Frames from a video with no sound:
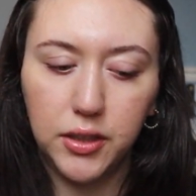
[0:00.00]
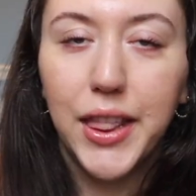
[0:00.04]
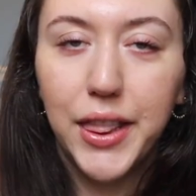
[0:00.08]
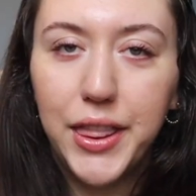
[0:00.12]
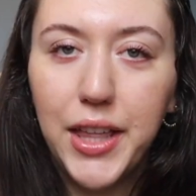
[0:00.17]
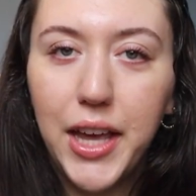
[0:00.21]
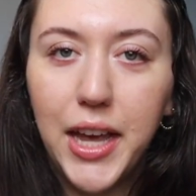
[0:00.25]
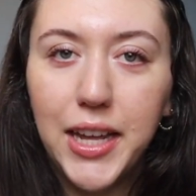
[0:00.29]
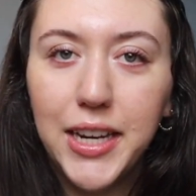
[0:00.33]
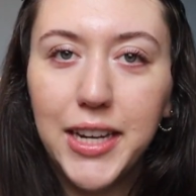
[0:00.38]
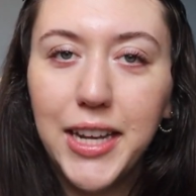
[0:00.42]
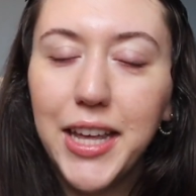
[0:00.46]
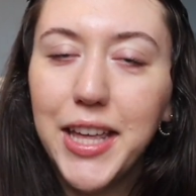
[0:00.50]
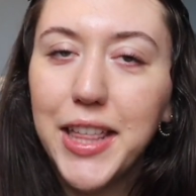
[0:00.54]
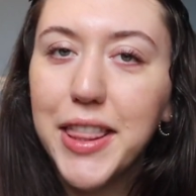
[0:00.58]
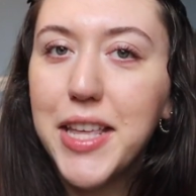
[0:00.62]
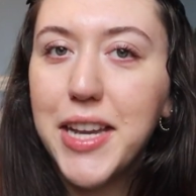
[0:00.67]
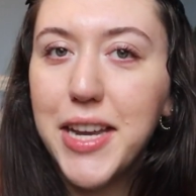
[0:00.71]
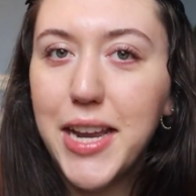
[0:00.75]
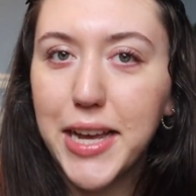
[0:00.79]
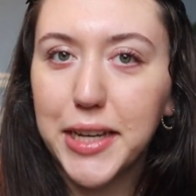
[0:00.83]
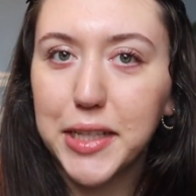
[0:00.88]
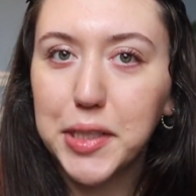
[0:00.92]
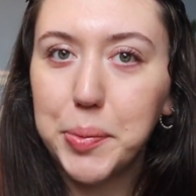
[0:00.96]
Then the
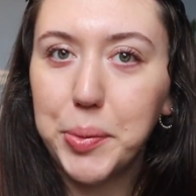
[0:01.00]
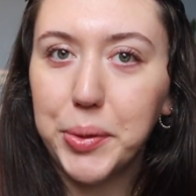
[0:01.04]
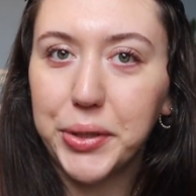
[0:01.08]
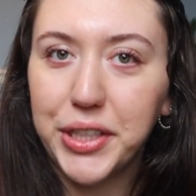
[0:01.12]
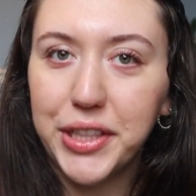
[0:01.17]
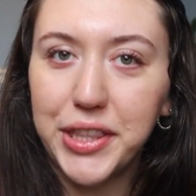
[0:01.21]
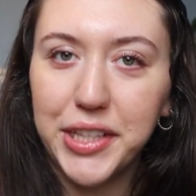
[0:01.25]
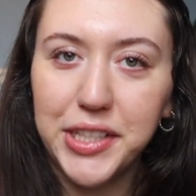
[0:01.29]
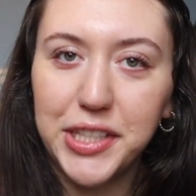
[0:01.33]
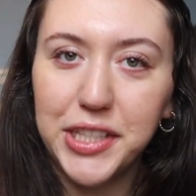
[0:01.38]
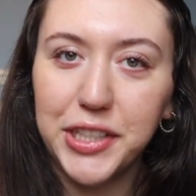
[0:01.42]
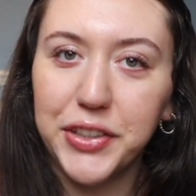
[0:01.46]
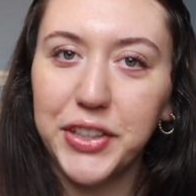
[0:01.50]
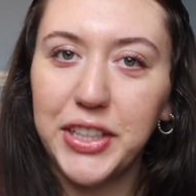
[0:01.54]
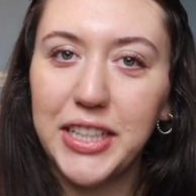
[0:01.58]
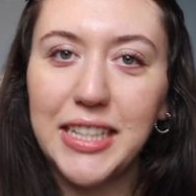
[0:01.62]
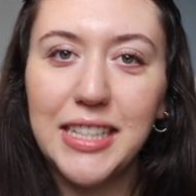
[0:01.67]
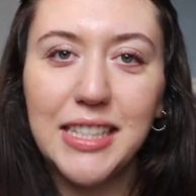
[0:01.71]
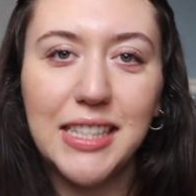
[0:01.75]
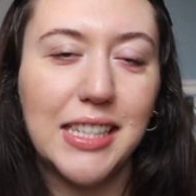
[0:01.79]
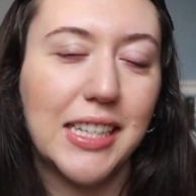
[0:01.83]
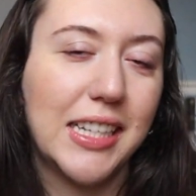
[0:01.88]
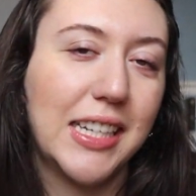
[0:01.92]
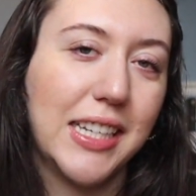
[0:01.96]
next book in the
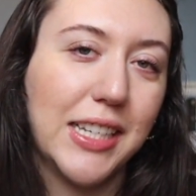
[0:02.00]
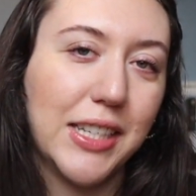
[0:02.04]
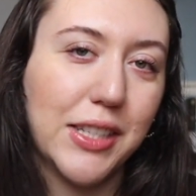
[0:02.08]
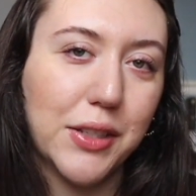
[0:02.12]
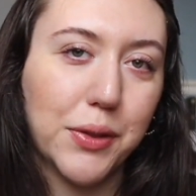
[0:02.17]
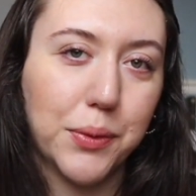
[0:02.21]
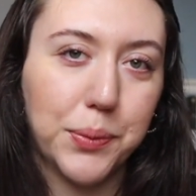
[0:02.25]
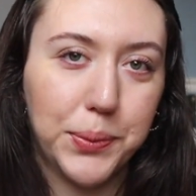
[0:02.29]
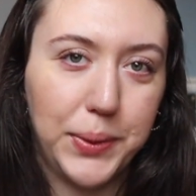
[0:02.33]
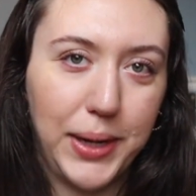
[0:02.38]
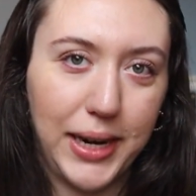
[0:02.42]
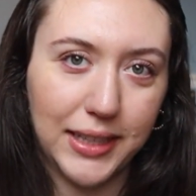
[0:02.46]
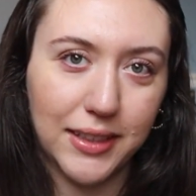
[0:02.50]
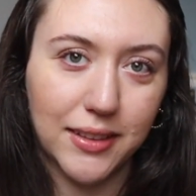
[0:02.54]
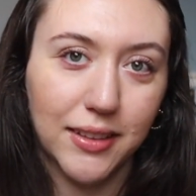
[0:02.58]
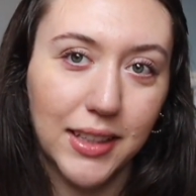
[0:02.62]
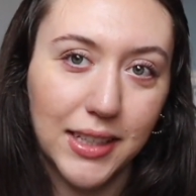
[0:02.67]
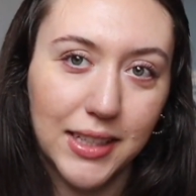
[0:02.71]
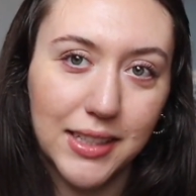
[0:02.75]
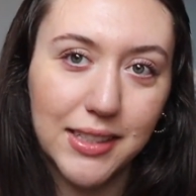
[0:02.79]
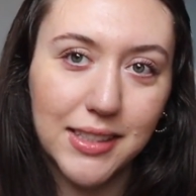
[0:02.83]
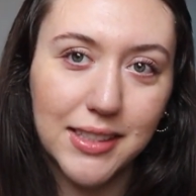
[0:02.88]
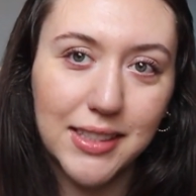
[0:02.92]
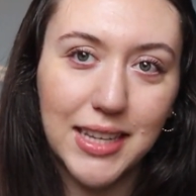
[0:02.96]
series is
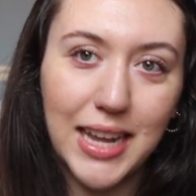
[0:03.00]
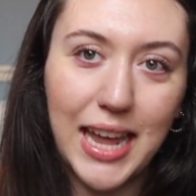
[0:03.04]
Reckless.